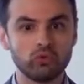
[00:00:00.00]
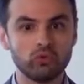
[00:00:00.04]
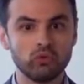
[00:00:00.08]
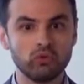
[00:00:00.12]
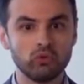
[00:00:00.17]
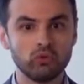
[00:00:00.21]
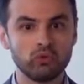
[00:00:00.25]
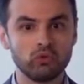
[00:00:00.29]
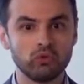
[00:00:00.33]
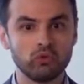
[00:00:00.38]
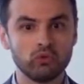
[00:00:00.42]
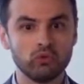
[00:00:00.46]

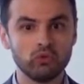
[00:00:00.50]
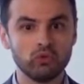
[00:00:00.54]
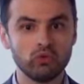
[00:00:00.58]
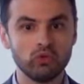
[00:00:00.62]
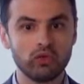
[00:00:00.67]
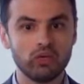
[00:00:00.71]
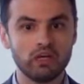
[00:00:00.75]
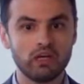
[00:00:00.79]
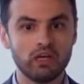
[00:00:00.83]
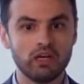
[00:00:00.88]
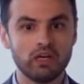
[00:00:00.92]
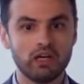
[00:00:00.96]
to,
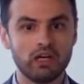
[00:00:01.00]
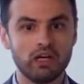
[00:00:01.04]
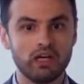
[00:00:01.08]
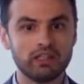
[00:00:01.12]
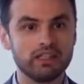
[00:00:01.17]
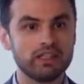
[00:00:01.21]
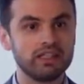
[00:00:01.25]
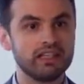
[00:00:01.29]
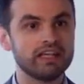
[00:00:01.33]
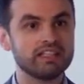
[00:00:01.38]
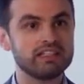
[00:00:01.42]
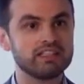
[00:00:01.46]
to
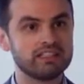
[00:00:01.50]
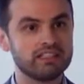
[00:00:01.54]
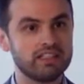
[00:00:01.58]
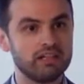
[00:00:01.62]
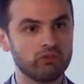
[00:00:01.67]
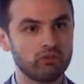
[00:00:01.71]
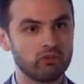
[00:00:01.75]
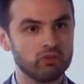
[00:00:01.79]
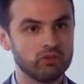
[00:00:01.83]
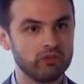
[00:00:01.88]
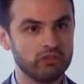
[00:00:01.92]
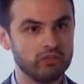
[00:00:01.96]
analyze
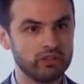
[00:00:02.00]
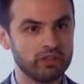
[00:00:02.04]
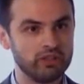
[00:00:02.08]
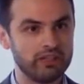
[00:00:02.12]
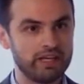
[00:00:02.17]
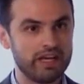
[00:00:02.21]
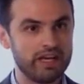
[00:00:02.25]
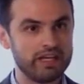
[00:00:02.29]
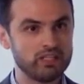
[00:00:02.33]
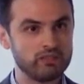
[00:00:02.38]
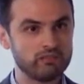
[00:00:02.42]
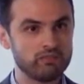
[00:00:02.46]
several different
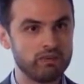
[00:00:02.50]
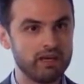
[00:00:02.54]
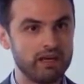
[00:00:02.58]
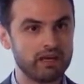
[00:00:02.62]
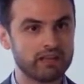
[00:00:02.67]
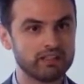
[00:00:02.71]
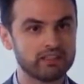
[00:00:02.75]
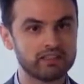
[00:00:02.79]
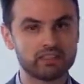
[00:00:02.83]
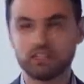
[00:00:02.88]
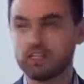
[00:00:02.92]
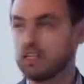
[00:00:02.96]

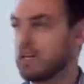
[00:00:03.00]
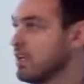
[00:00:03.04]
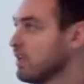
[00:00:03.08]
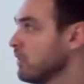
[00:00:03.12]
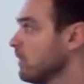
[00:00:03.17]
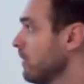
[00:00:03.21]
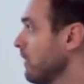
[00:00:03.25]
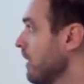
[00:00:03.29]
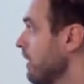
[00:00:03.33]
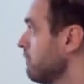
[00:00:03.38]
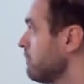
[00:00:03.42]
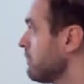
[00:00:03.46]
aspects.
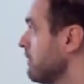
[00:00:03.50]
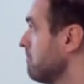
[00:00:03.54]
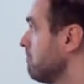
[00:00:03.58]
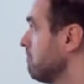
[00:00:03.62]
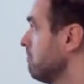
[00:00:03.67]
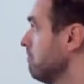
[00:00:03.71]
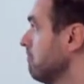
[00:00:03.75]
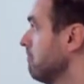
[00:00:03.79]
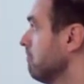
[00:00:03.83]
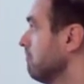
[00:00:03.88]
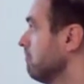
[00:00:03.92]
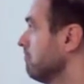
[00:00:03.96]
You have the
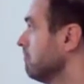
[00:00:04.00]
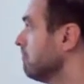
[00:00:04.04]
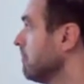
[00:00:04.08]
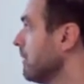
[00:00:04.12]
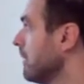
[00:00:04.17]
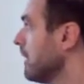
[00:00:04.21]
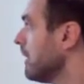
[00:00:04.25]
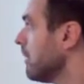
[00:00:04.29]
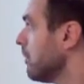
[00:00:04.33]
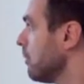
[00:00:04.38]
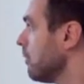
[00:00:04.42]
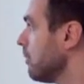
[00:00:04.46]

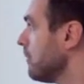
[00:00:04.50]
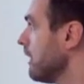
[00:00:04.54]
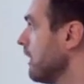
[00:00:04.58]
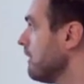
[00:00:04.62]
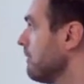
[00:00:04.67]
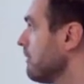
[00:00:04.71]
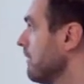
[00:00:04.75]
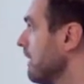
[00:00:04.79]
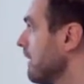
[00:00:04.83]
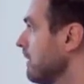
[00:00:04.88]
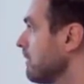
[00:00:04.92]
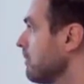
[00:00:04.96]

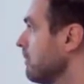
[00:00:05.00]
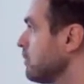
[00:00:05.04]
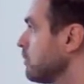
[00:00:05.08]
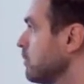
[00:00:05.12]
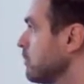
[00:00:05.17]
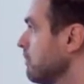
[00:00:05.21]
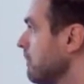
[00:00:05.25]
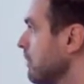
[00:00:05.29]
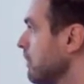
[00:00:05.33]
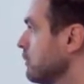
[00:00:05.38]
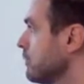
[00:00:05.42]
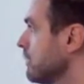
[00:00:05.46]
really very good
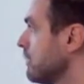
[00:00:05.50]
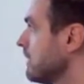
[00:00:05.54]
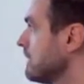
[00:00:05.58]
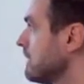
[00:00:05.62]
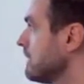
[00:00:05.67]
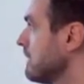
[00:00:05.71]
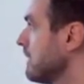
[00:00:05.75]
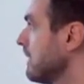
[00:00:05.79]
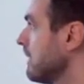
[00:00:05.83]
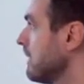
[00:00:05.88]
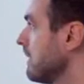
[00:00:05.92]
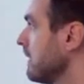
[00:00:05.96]

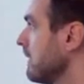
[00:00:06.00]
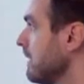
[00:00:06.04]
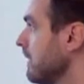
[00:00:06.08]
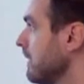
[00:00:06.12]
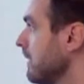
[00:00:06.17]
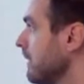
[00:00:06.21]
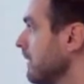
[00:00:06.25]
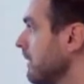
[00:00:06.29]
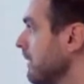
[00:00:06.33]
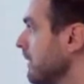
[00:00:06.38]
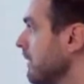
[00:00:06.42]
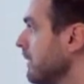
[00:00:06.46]
specialists in, the, in,
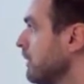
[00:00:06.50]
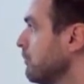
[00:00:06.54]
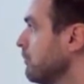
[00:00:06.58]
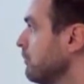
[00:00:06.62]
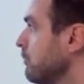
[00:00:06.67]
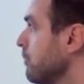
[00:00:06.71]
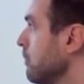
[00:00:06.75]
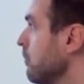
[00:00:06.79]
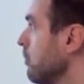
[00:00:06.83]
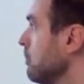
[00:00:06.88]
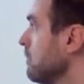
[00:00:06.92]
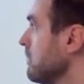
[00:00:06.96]
in each
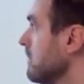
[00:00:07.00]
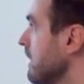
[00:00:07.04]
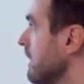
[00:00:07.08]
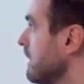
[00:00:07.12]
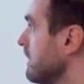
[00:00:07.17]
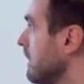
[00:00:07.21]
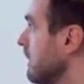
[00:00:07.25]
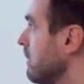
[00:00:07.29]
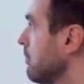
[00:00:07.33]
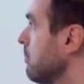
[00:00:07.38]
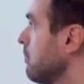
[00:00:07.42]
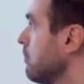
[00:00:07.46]
field
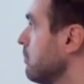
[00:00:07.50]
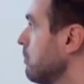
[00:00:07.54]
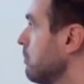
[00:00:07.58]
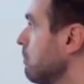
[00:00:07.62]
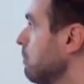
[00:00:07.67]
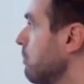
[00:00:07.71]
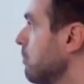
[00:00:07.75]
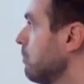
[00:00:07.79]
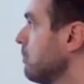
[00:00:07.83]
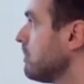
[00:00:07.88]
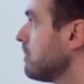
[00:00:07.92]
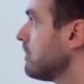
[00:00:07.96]
that they're
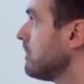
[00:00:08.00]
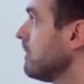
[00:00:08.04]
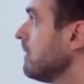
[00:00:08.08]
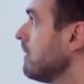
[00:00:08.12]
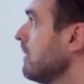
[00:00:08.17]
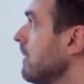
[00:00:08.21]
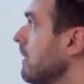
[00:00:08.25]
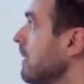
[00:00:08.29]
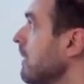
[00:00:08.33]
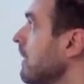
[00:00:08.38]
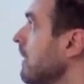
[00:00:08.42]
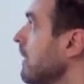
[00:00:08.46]
contributing.
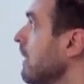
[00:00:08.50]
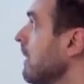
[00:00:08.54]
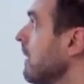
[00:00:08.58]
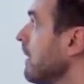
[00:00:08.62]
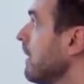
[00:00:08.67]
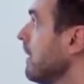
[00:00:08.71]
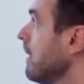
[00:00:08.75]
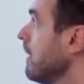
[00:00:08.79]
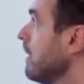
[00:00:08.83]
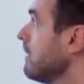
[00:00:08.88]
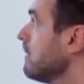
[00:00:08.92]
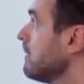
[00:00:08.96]

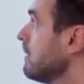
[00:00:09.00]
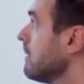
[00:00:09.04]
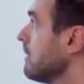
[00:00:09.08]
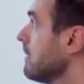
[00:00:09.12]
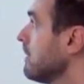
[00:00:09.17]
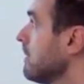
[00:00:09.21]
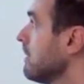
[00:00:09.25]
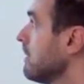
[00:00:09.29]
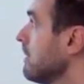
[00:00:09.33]
And